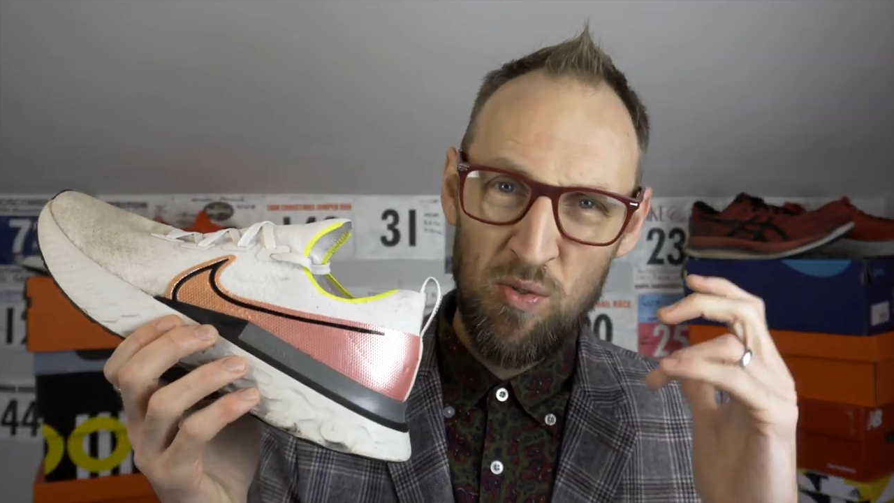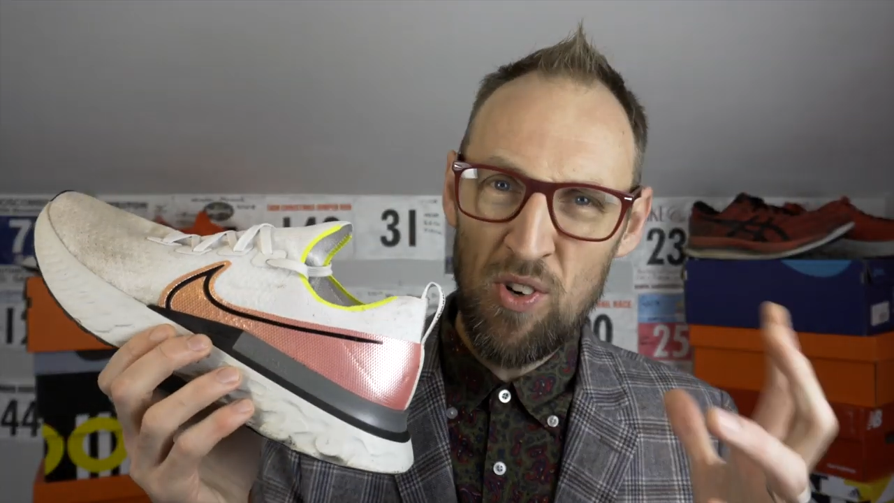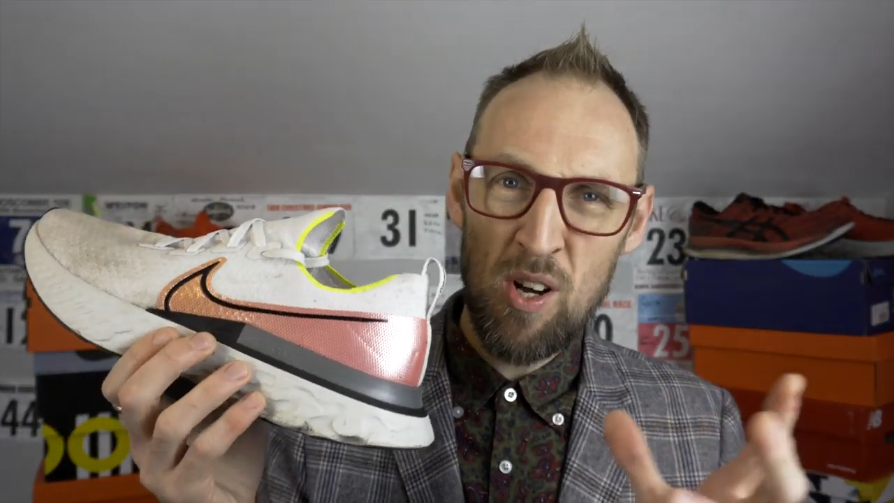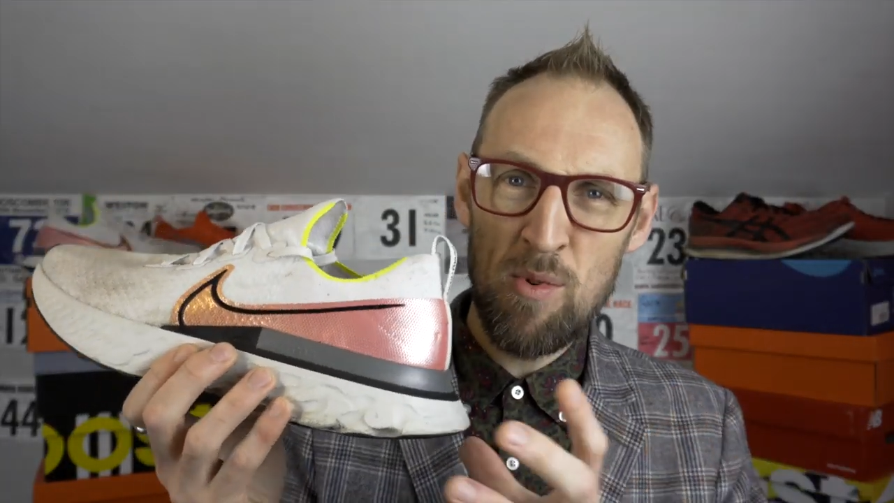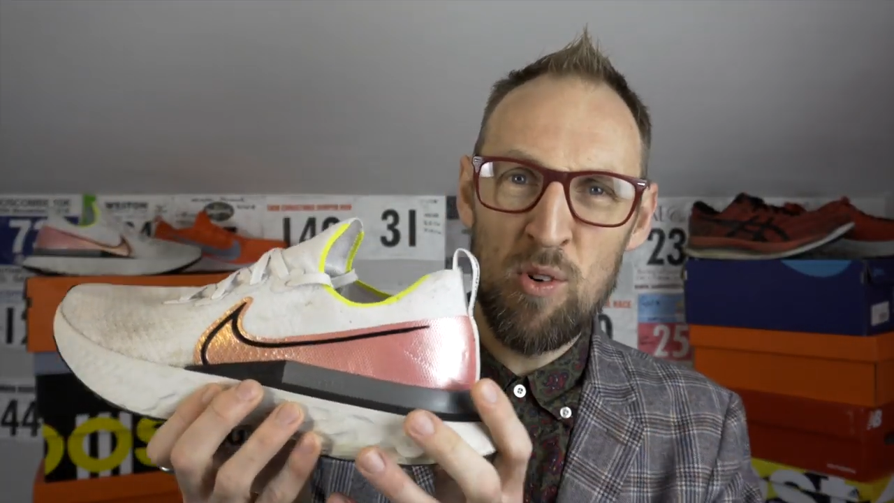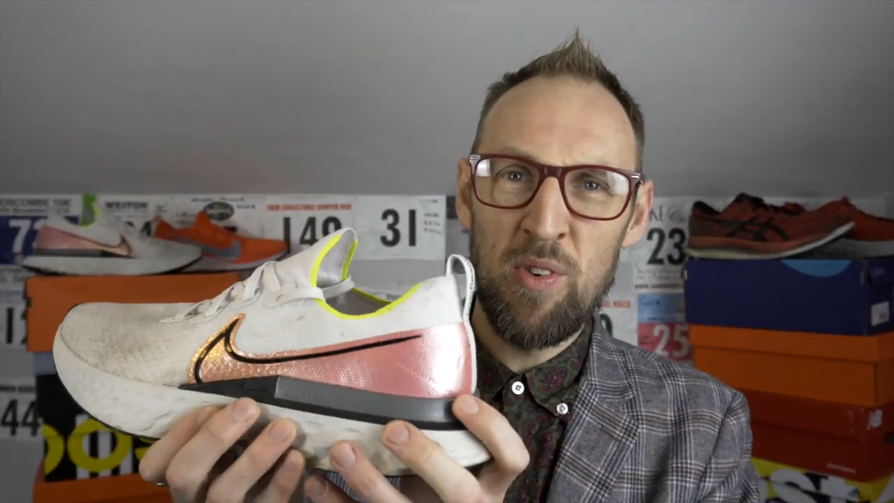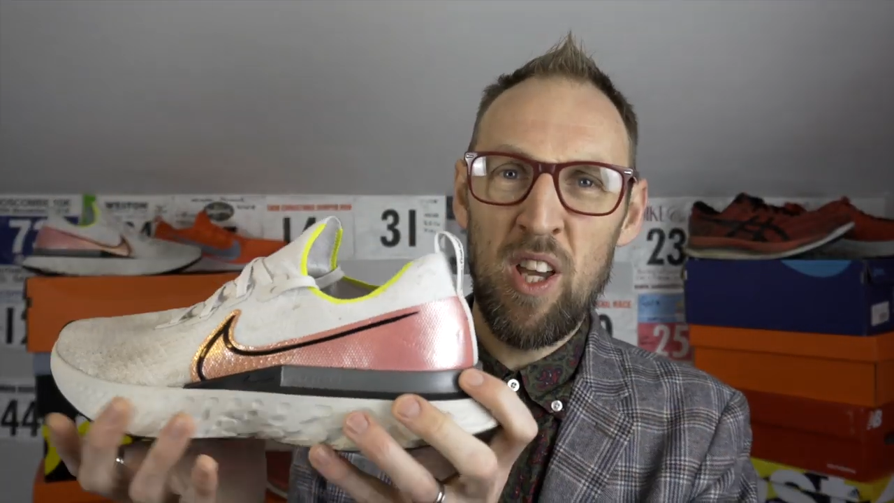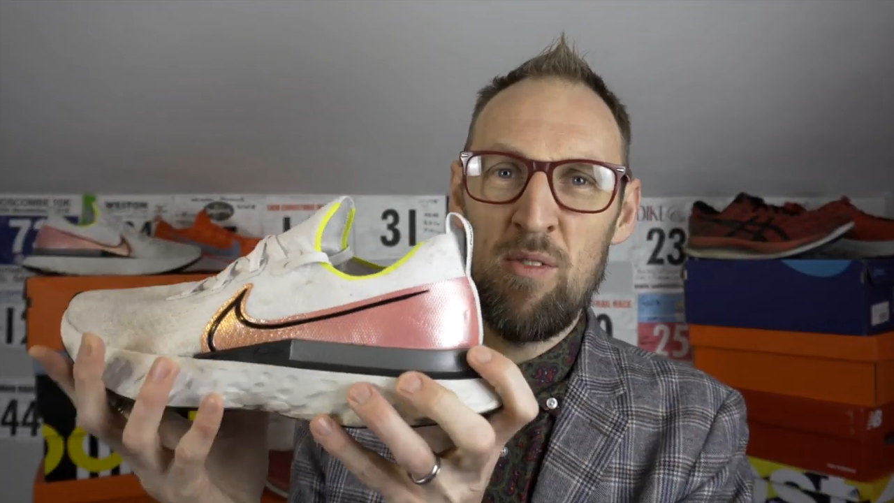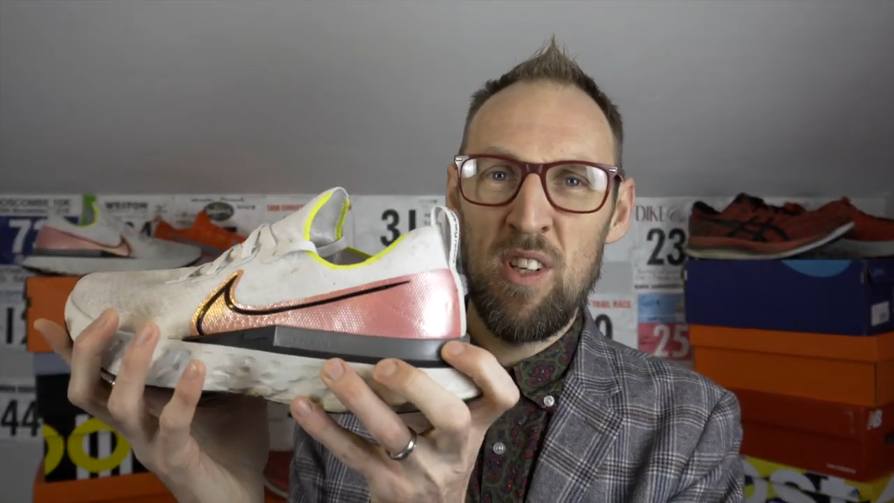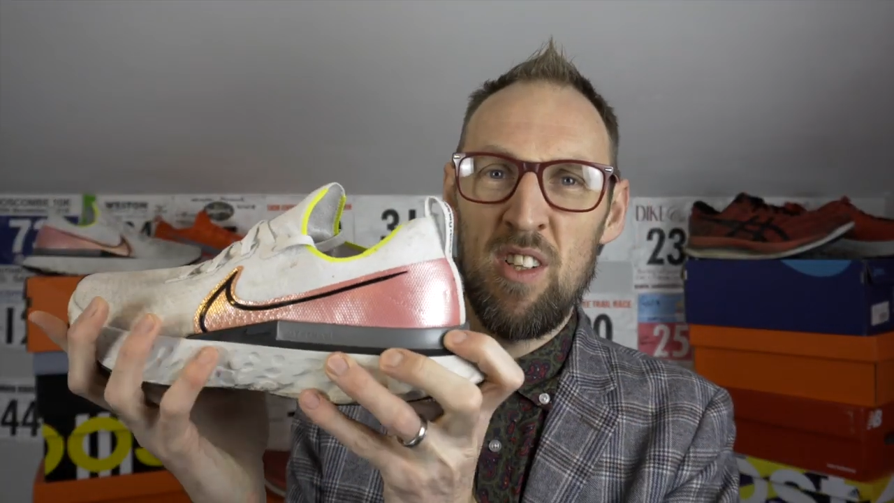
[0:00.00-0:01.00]
far more
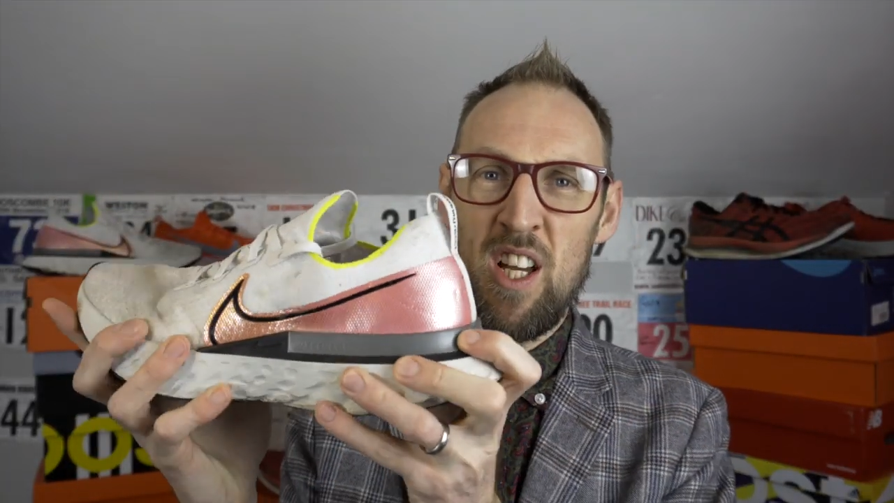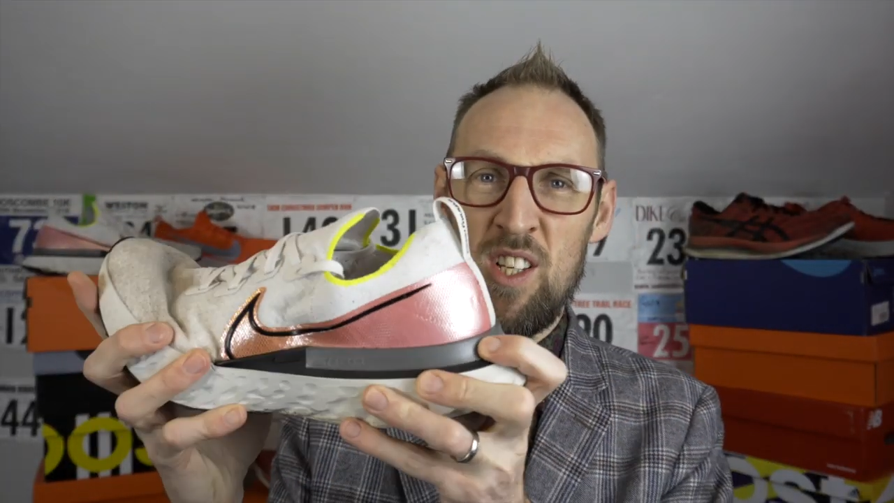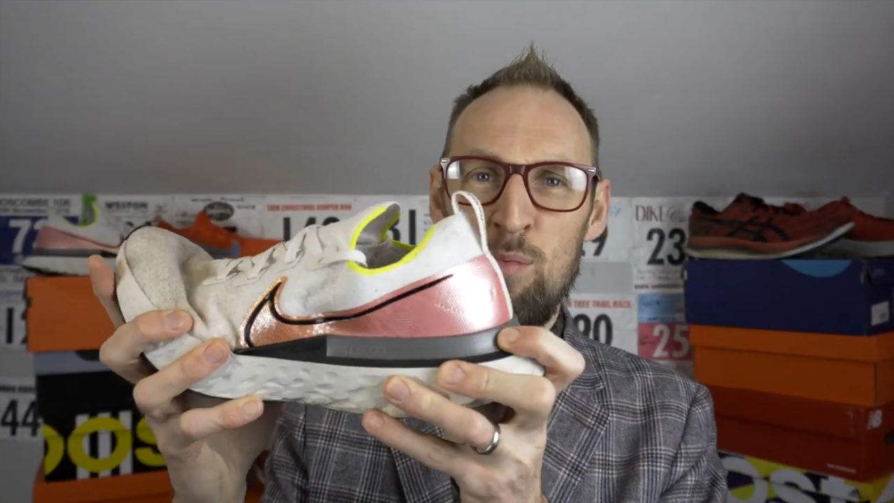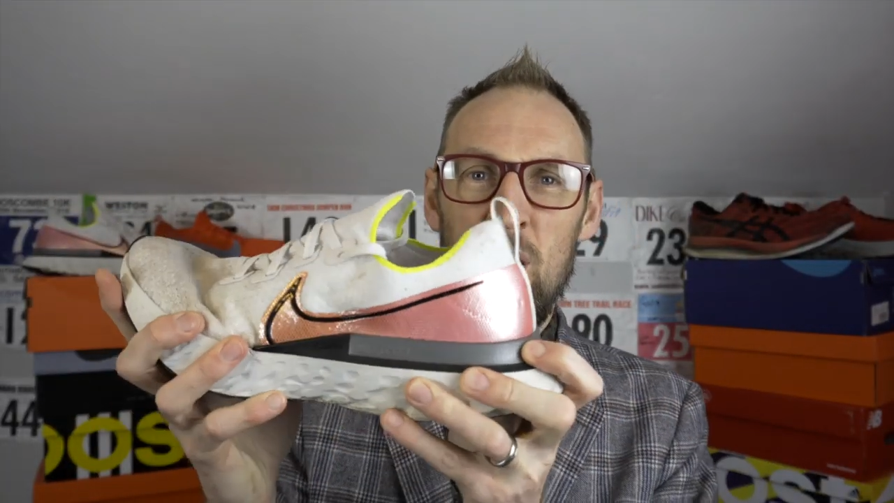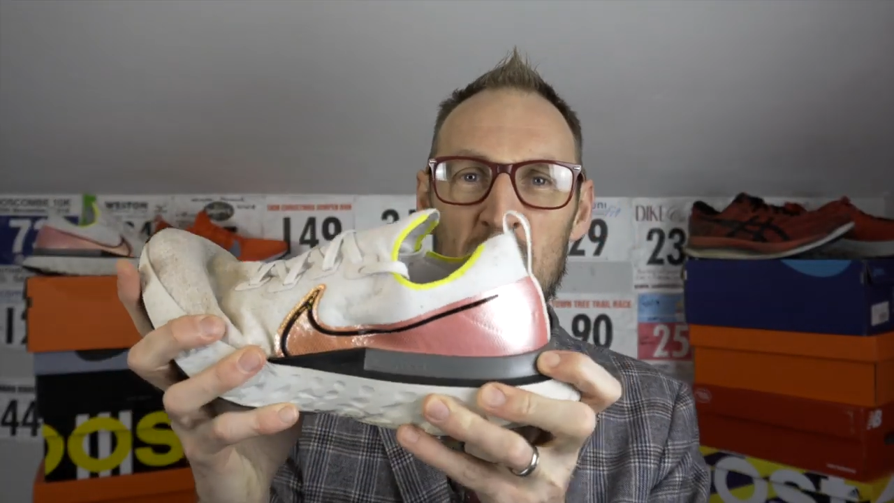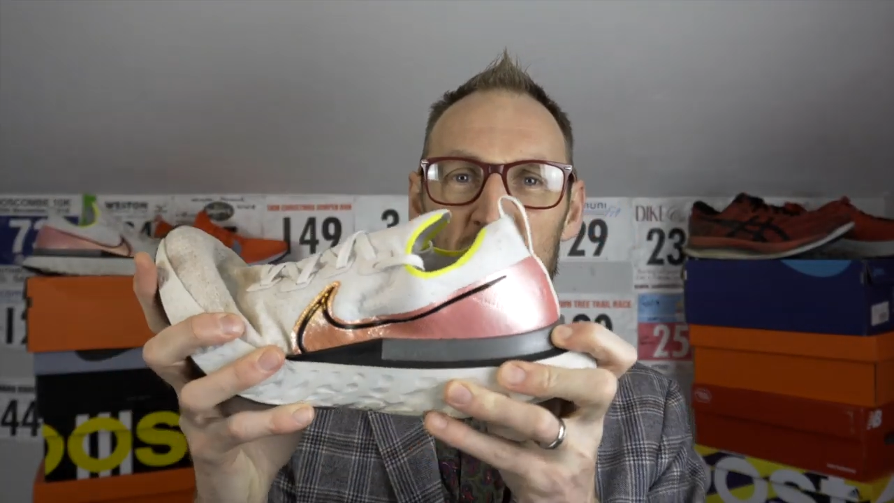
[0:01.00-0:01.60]
forgiving in that aspect.